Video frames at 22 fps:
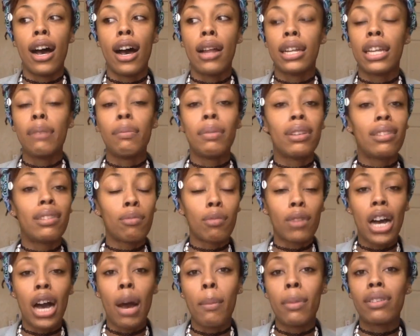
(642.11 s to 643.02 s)
Leave me some
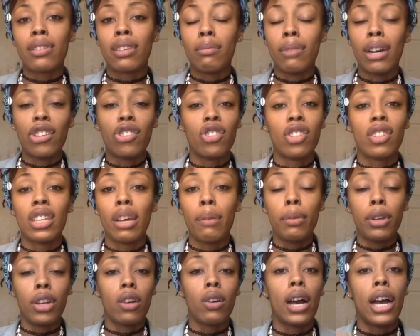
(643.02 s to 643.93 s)
comments and messages. Let
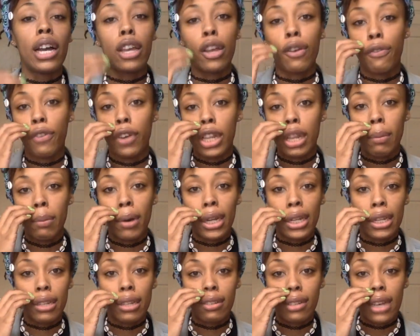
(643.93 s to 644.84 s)
me know how you feel
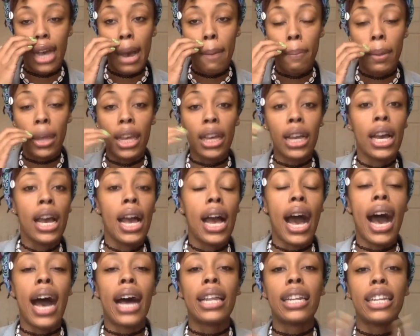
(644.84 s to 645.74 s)
about this topic.
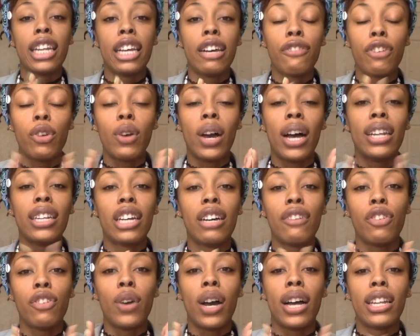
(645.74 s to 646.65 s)
I love you. I
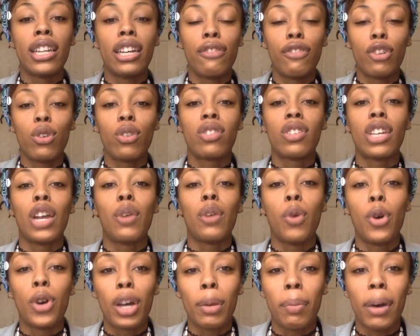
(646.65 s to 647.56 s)
love you. I love you. Stay
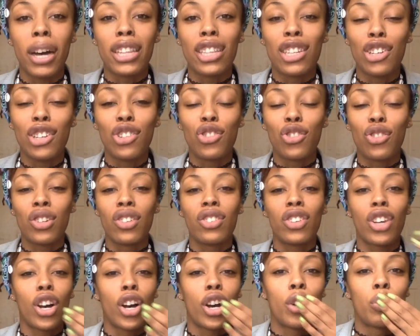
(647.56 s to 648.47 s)
woke about these streets,
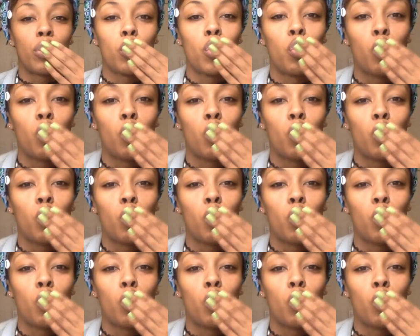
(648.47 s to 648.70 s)
y'all.